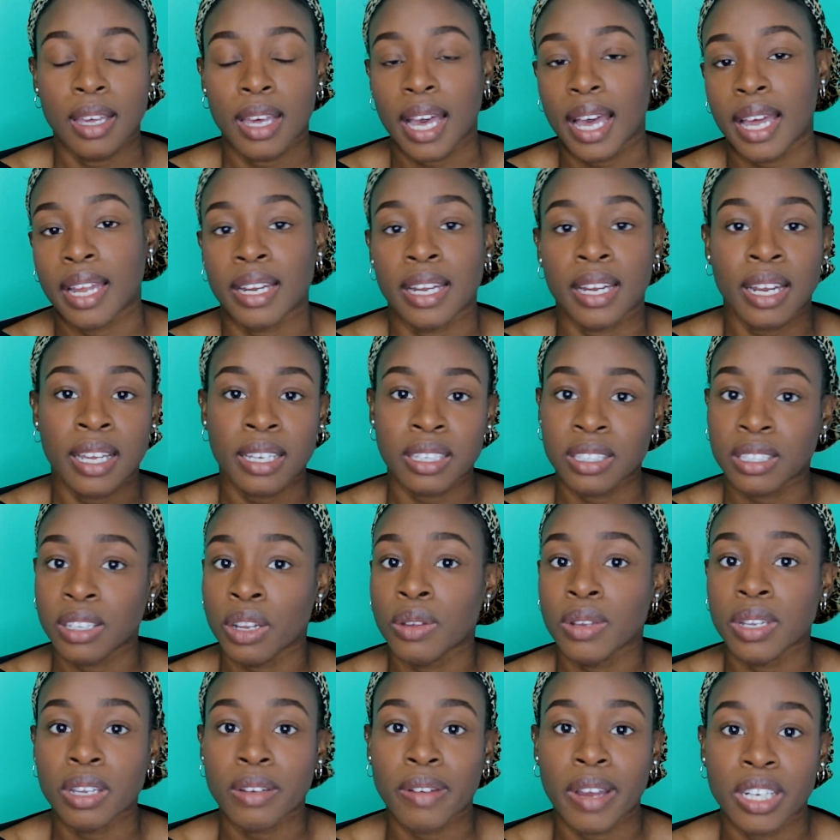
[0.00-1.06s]
And then I
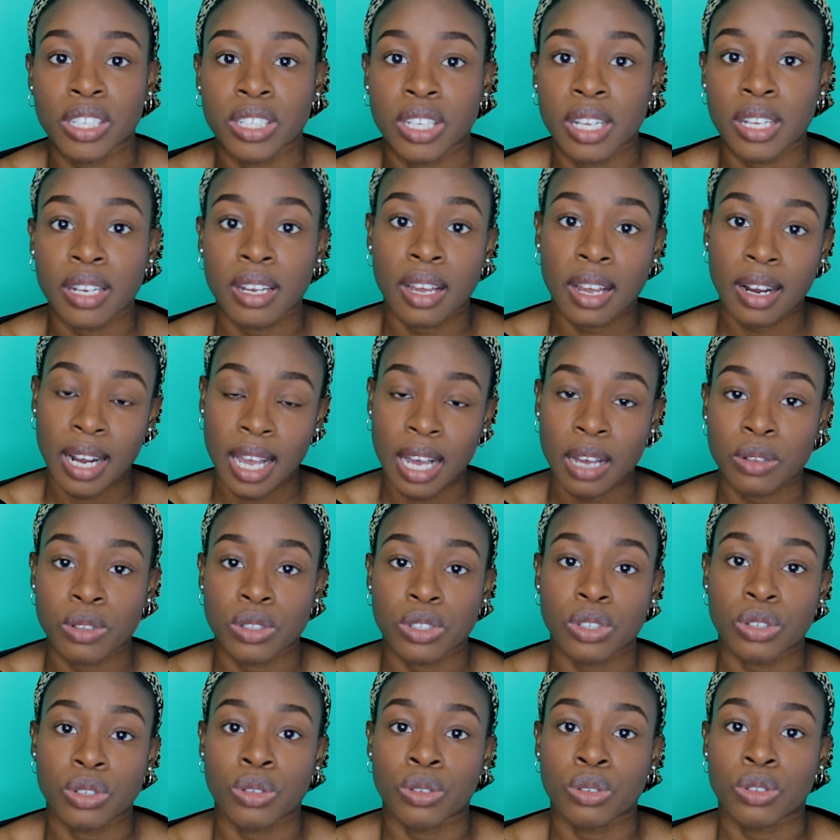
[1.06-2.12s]
slowly, gradually learned how
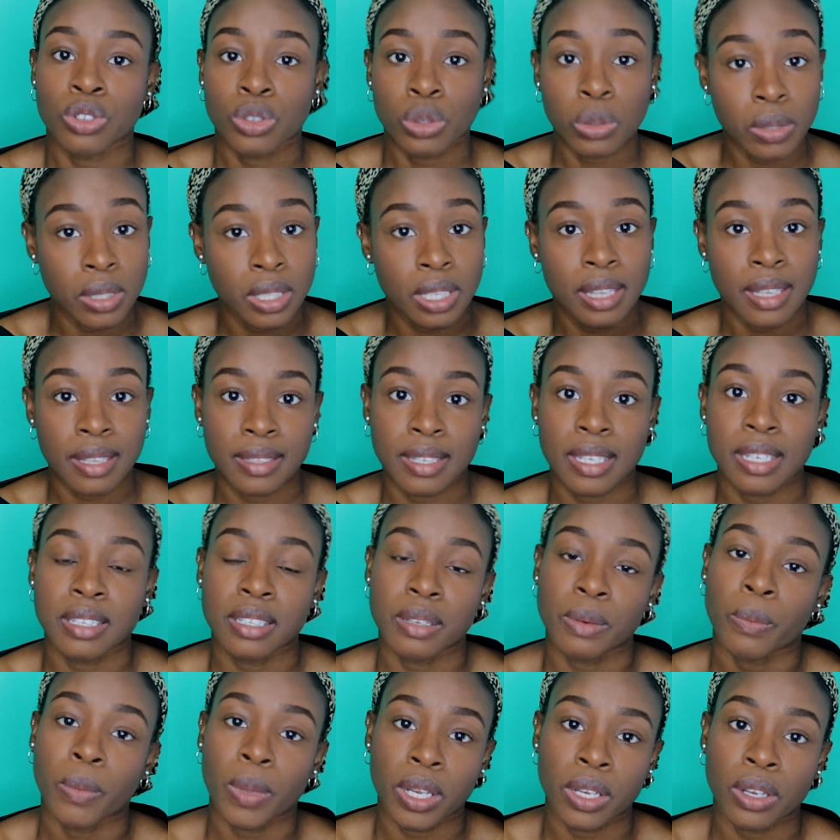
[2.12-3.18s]
to shorten this
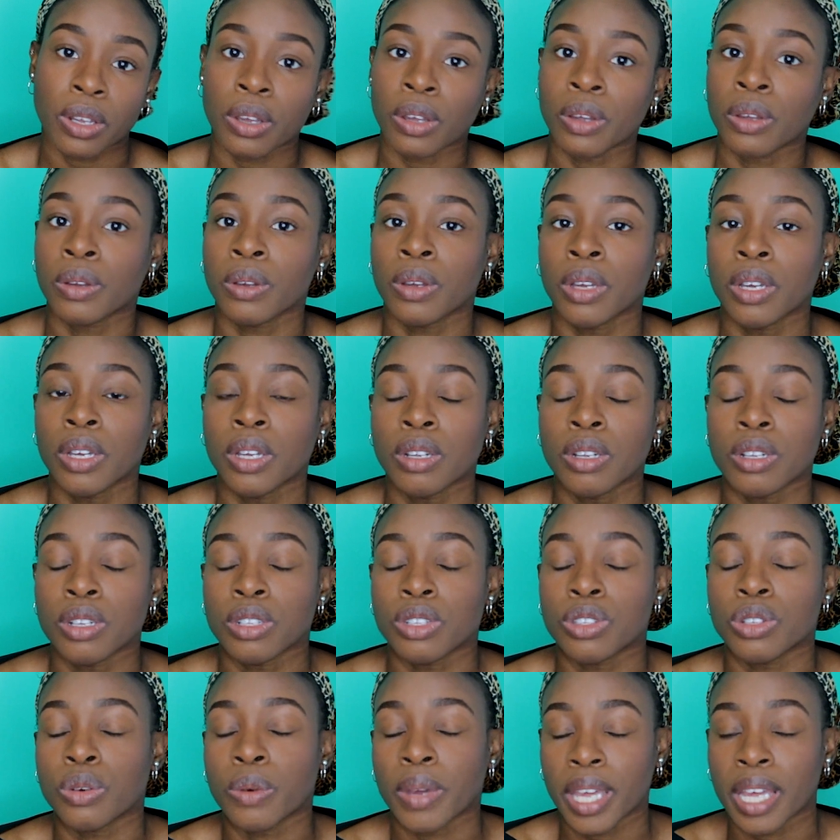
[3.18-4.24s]
eating window
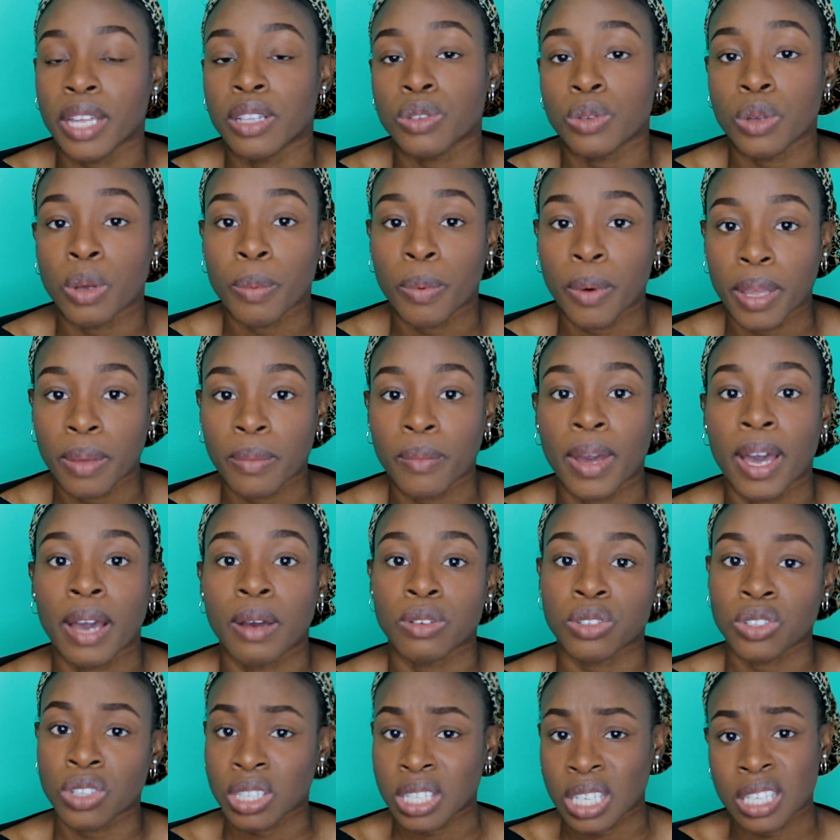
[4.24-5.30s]
till it got to a point where I
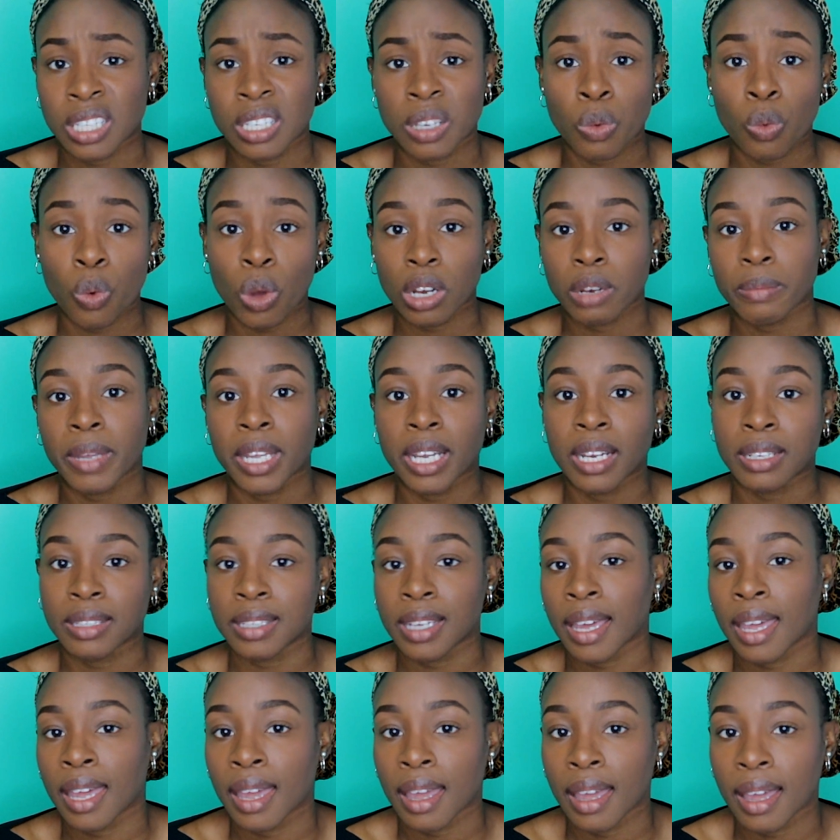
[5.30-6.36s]
was just eating one meal a
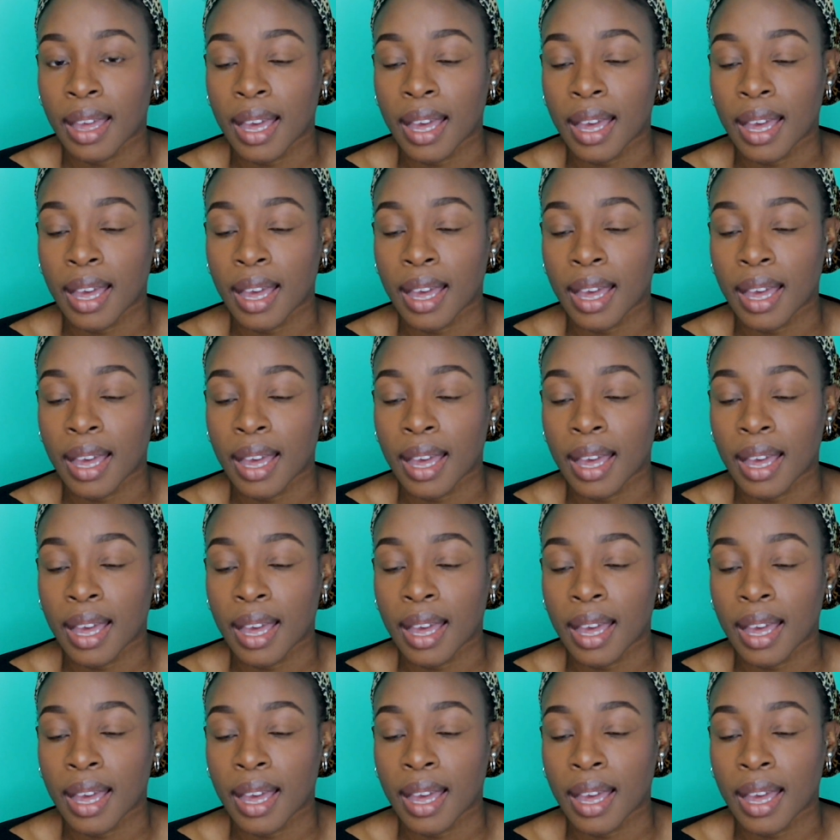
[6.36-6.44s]
day.